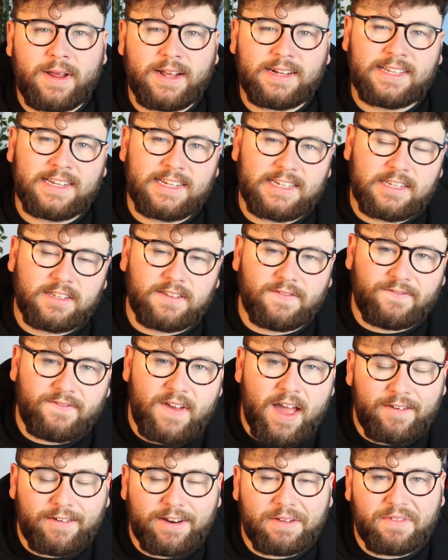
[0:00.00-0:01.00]
up next, and this is a
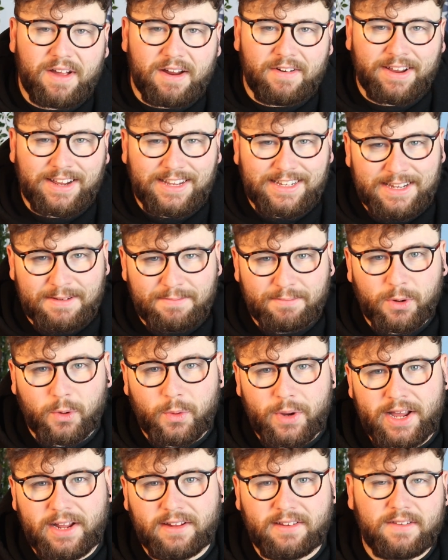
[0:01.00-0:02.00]
very, very
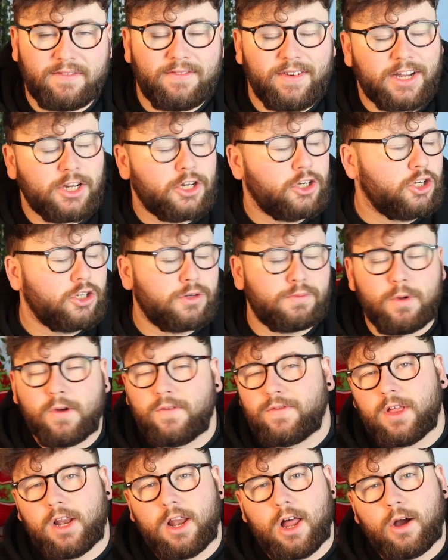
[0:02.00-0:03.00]
simple, easy fix. Just
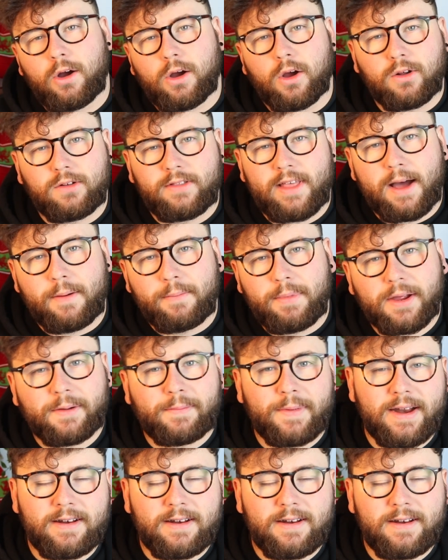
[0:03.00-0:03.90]
move the logos down, big